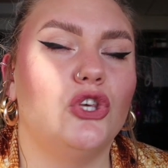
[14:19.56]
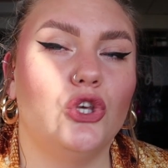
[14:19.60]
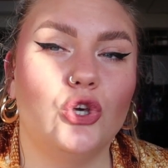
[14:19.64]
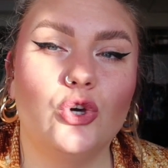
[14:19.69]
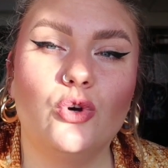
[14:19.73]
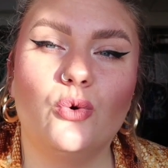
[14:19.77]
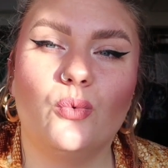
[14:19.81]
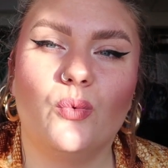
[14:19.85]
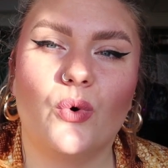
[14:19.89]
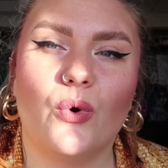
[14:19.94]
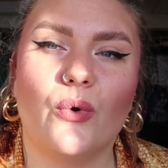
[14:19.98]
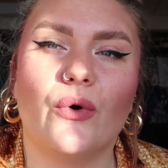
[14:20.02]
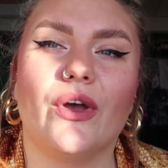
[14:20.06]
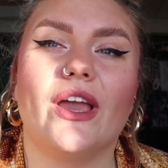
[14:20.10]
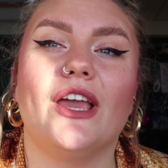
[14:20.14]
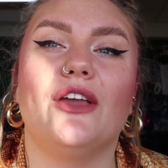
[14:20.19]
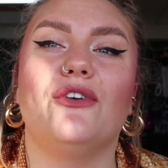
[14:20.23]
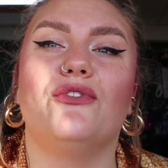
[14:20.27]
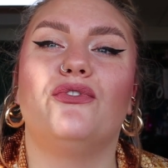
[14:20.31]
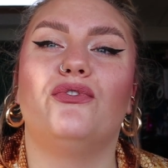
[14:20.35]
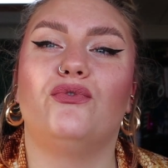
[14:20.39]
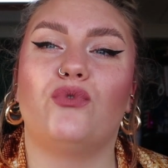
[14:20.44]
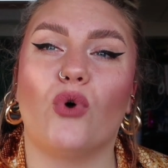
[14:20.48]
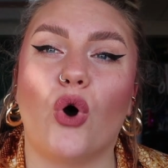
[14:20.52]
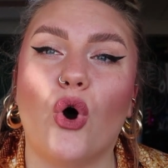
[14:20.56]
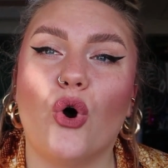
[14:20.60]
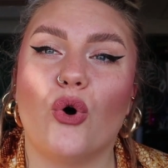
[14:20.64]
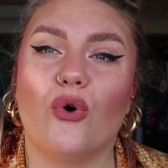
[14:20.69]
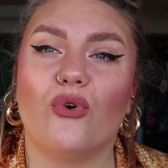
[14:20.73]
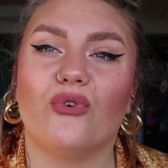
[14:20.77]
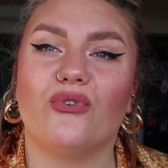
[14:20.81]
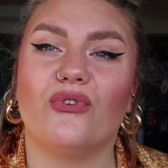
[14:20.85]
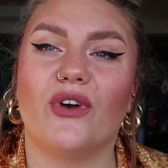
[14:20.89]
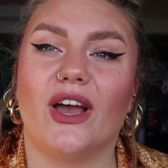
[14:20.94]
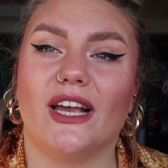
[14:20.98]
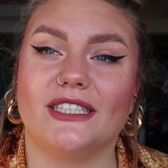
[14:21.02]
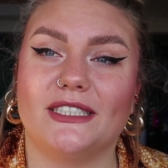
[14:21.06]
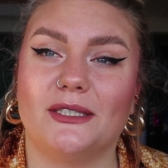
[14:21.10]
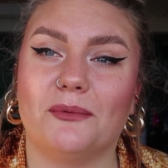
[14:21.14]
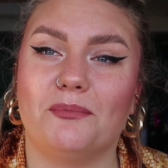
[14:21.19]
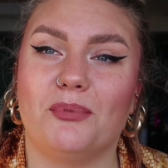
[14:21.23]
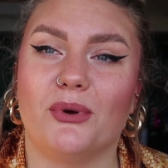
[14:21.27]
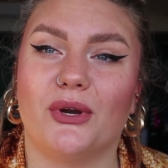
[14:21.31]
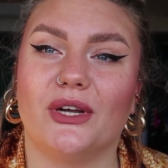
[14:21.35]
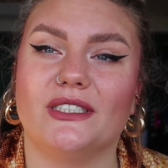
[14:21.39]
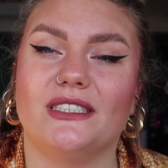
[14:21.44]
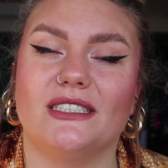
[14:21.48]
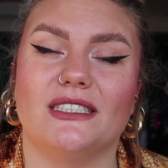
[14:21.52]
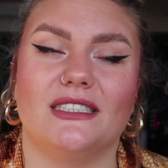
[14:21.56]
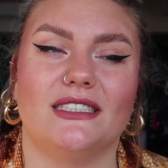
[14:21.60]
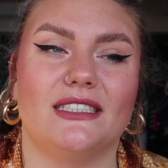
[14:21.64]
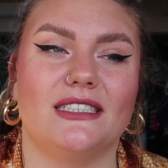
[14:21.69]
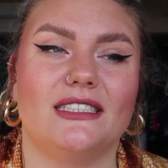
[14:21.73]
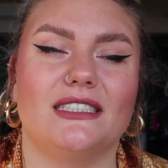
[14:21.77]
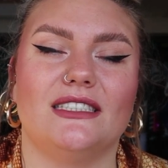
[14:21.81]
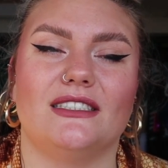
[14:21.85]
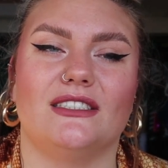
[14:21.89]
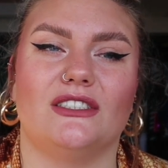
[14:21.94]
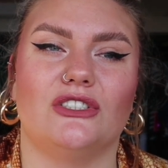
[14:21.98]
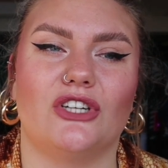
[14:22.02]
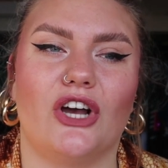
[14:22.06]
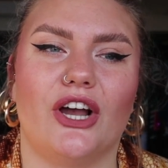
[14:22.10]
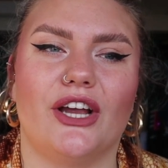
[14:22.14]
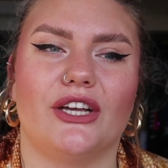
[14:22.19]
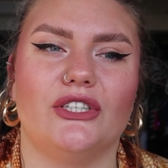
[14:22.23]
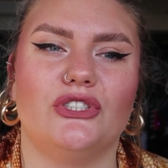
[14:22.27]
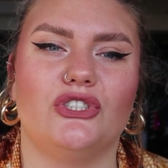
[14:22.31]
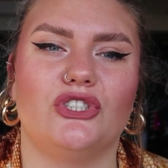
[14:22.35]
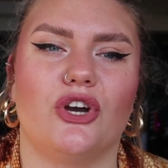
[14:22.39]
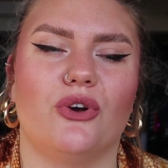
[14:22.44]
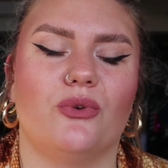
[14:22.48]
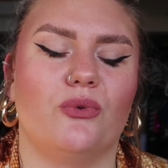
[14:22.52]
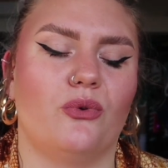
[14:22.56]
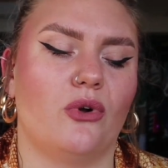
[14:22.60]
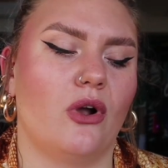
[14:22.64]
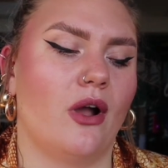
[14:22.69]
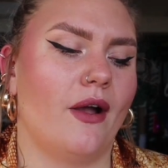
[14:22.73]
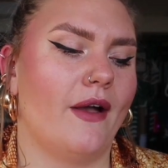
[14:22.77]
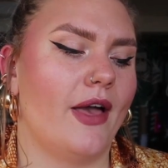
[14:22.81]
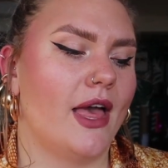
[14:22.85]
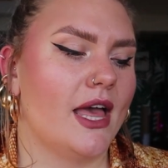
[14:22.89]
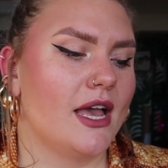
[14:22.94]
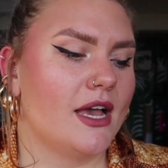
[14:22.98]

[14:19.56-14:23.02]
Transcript: you will evolve as a person. This is not a joke.